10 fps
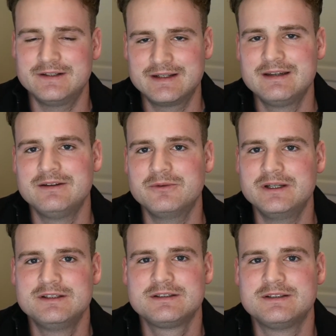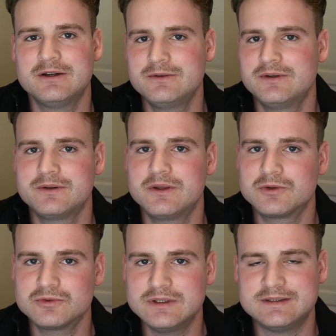Again, we just don't know the
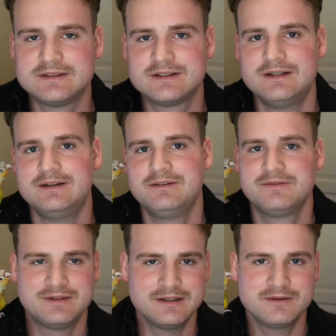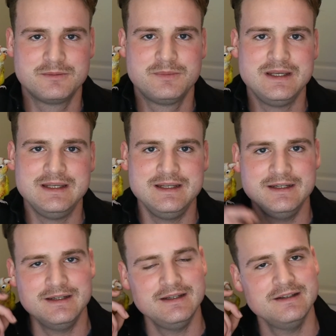risk that
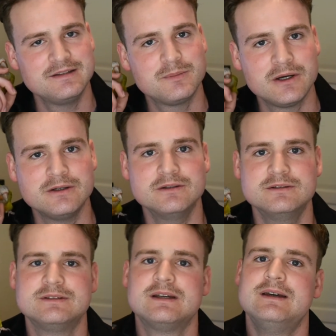PEDs pose.